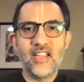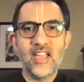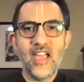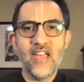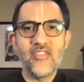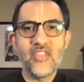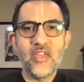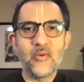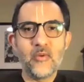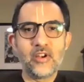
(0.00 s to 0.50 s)

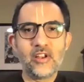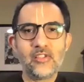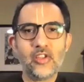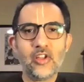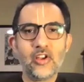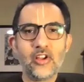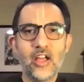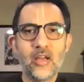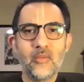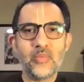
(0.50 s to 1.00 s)
and they were to
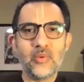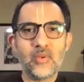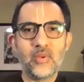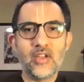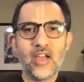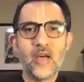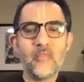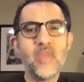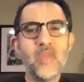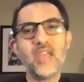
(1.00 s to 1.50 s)
look up
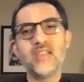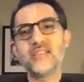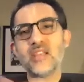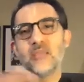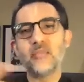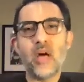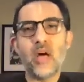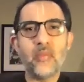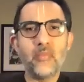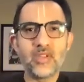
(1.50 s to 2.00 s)

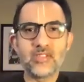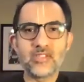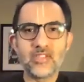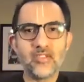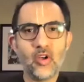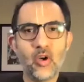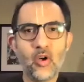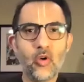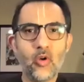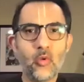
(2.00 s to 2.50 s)
amazing Papas in
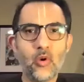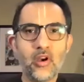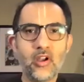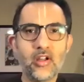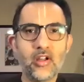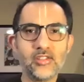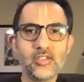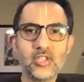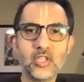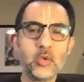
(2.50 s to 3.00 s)
the whole world,